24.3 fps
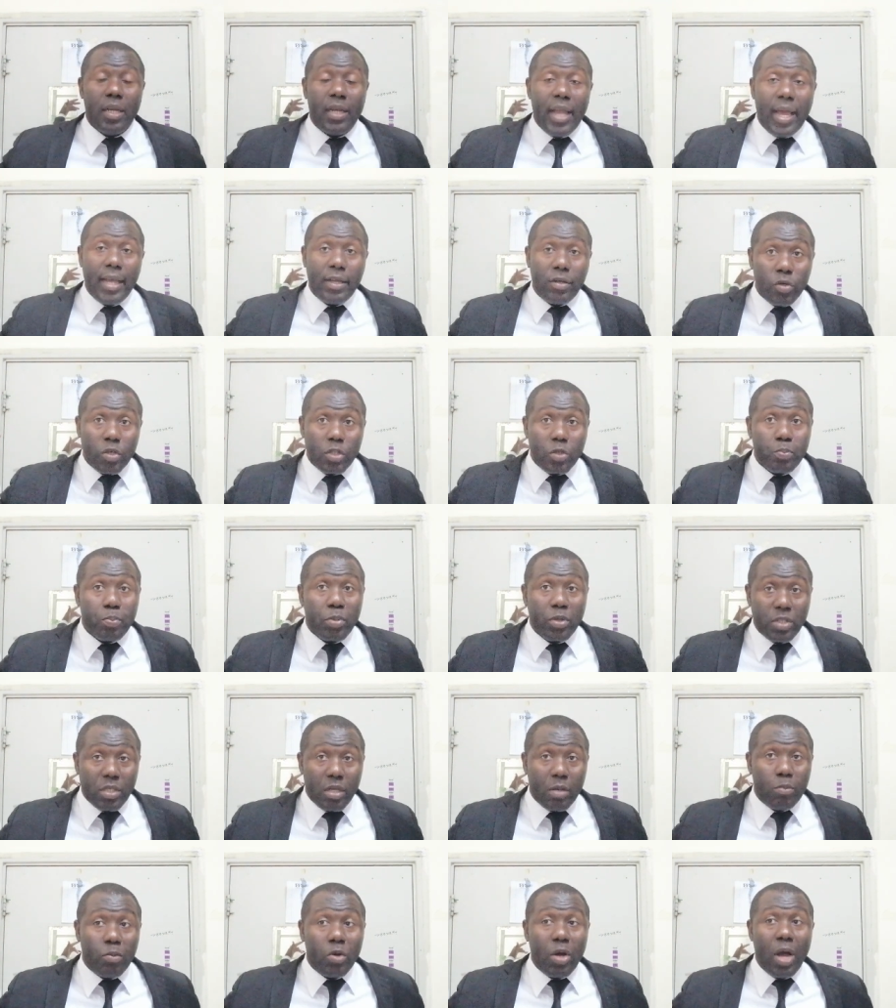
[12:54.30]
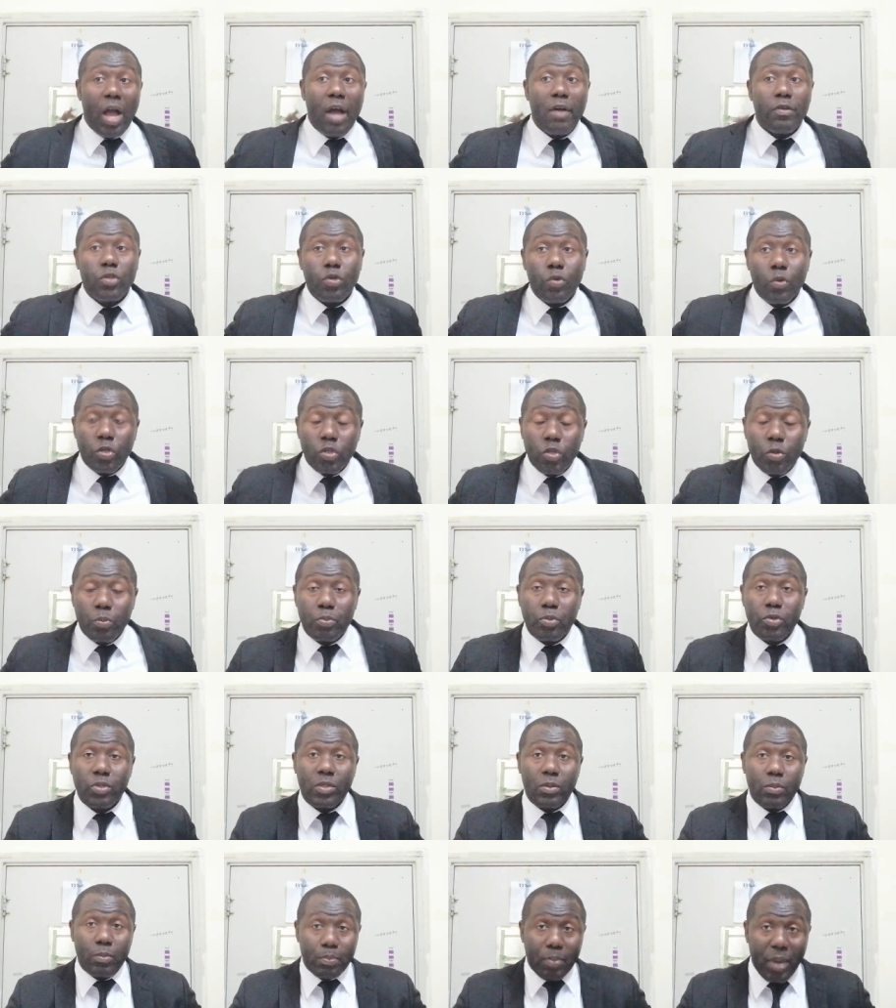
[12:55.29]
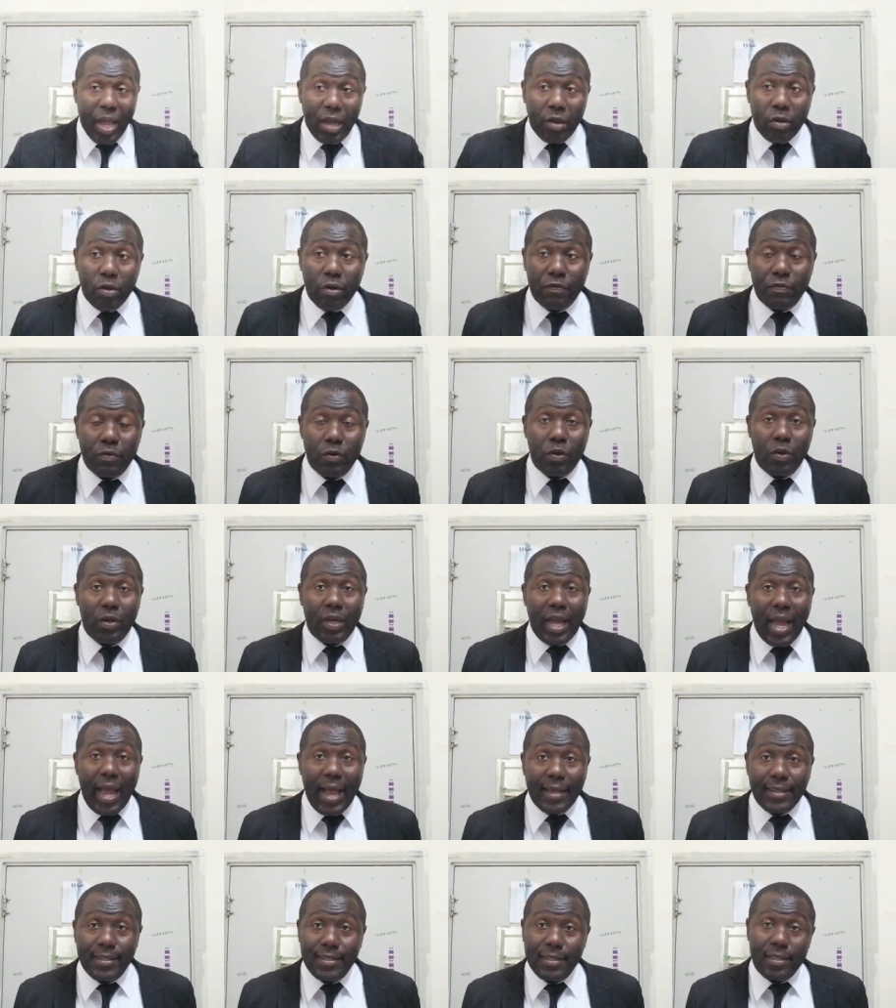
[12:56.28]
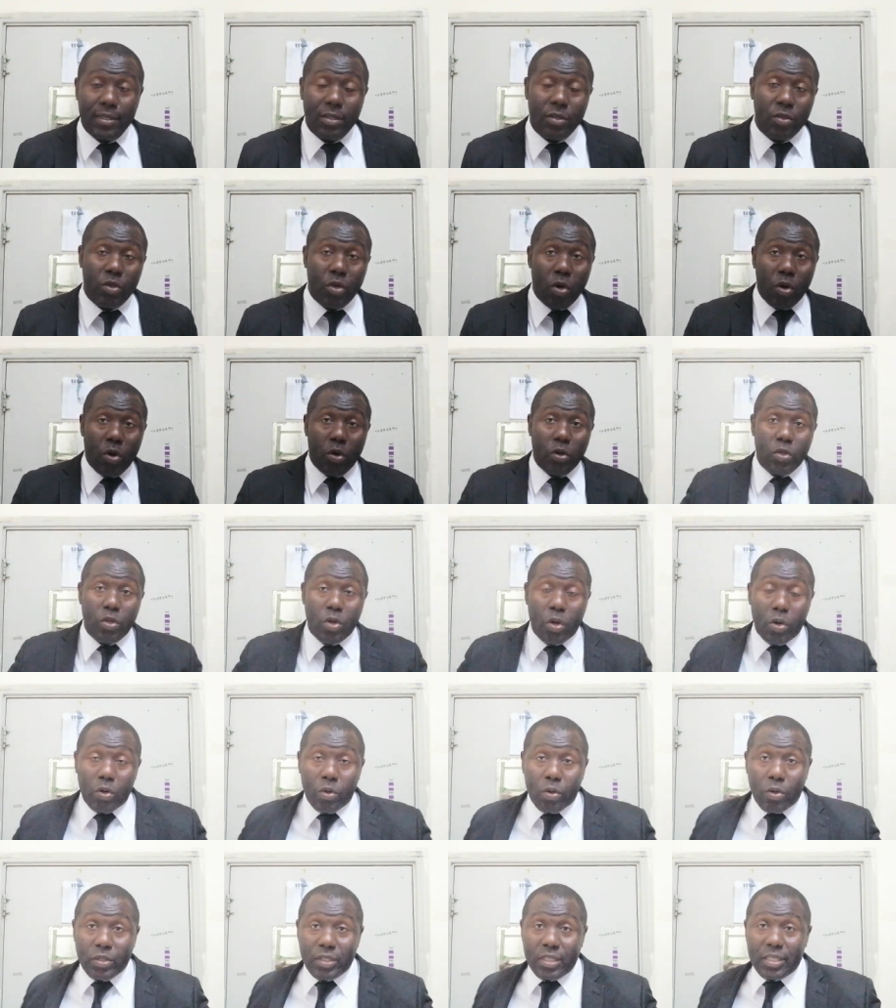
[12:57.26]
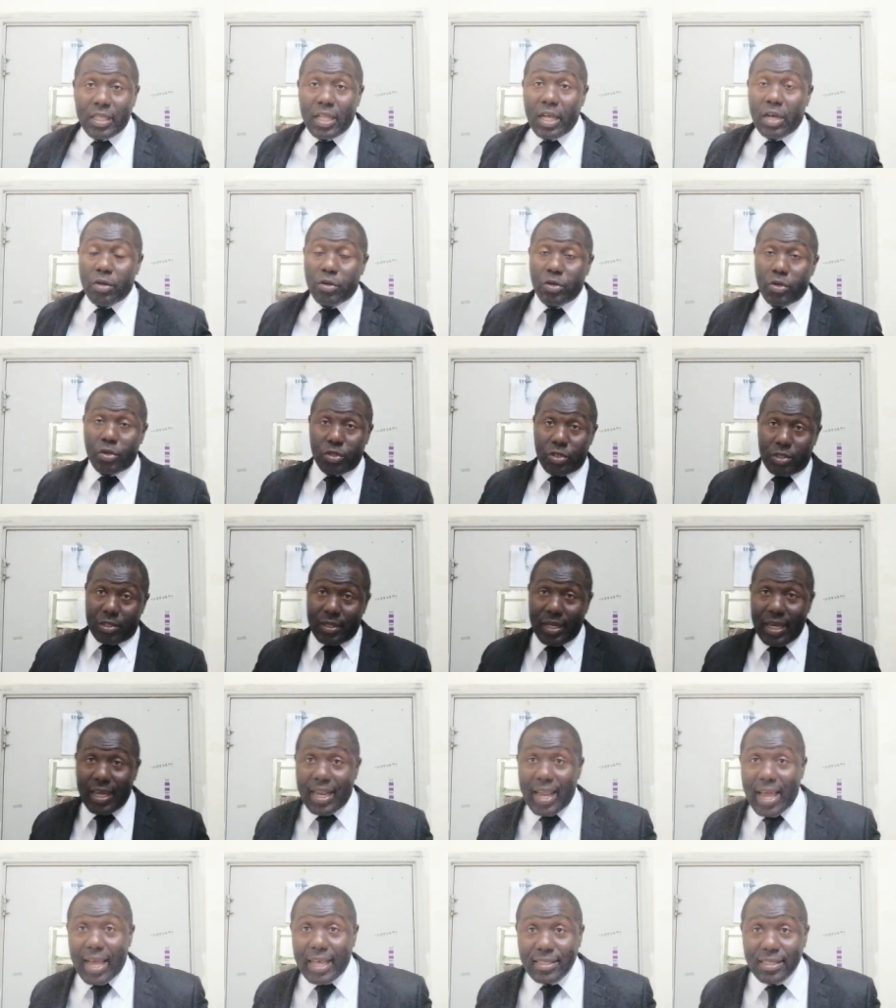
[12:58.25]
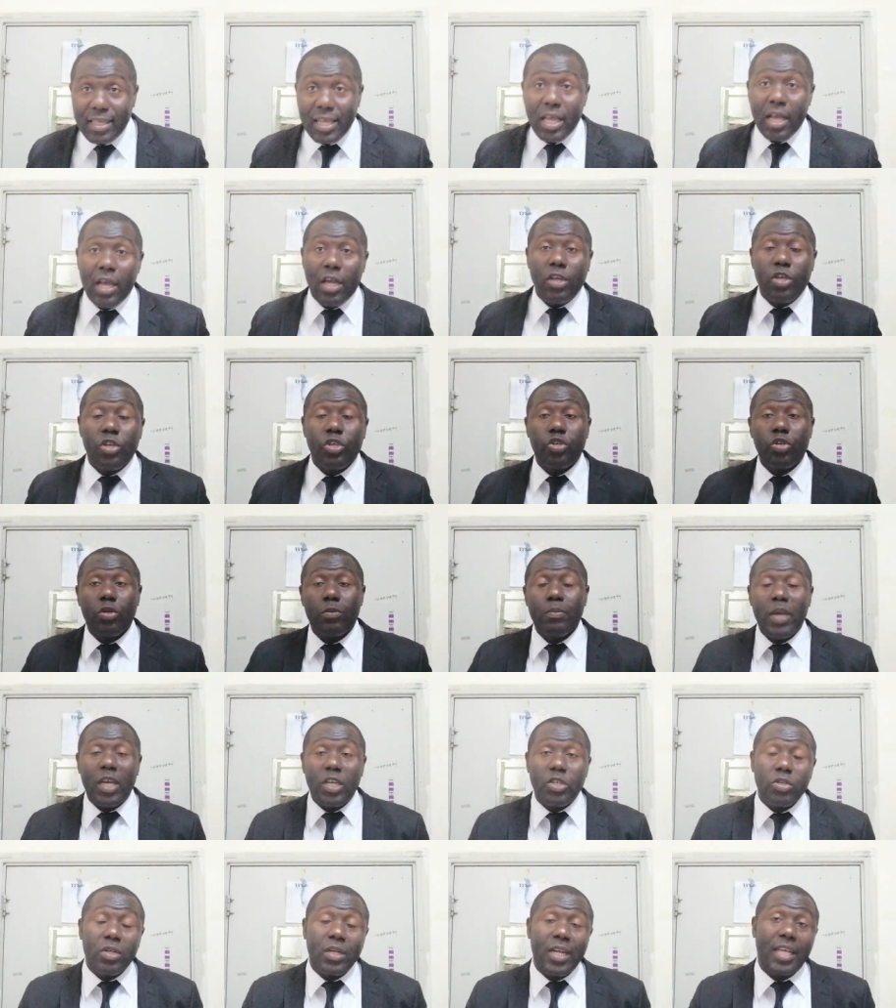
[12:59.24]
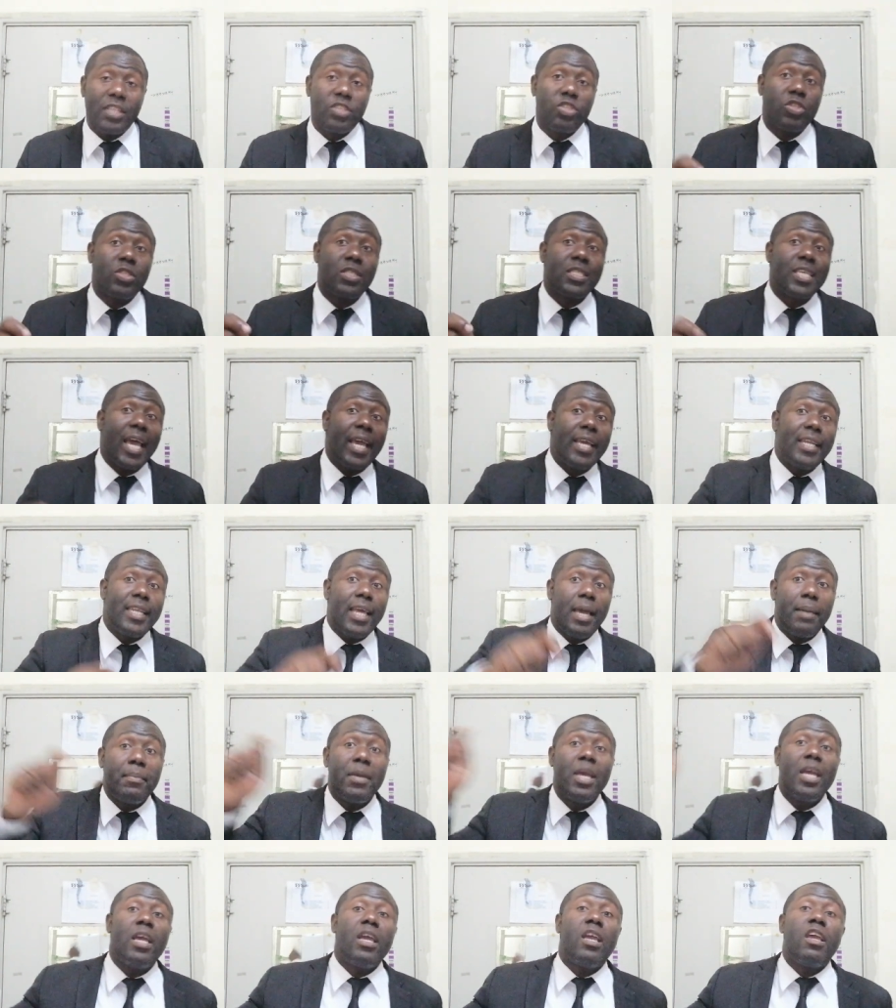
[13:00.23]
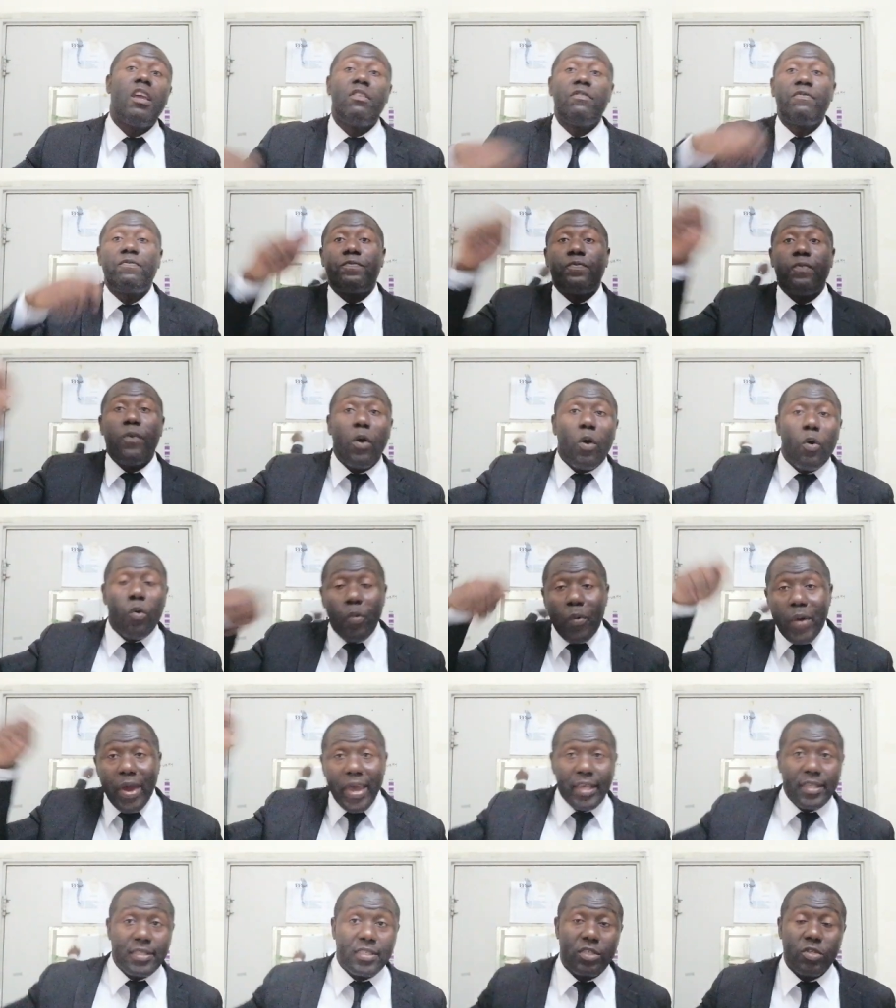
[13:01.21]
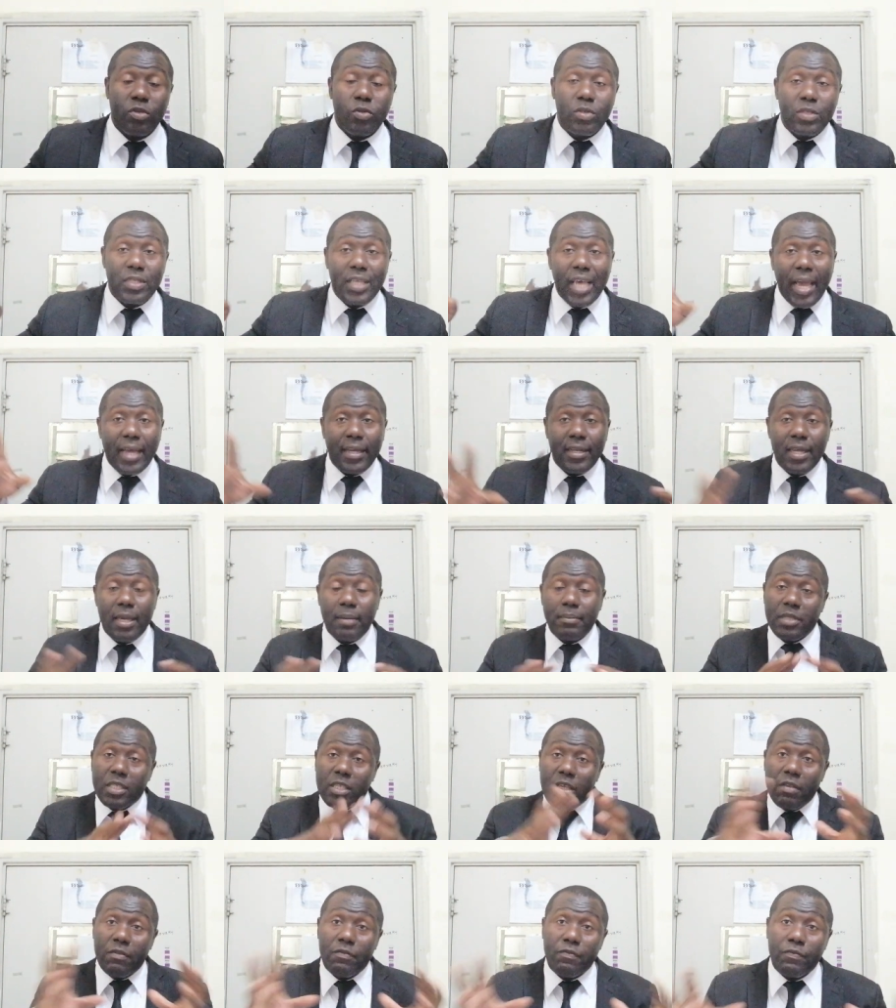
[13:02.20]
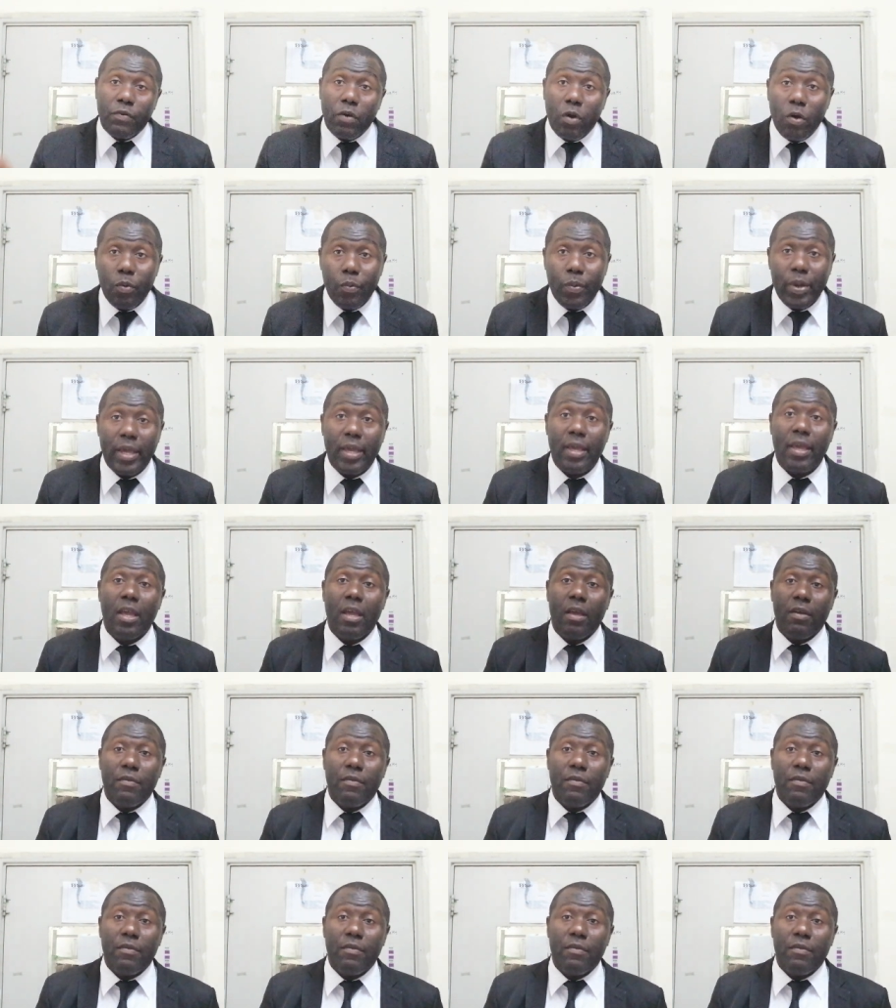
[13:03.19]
like those portable house you want to put back of your cars, your container or your trailers, you should make sure that you tie them in 4 ways. You tie them in 4 ways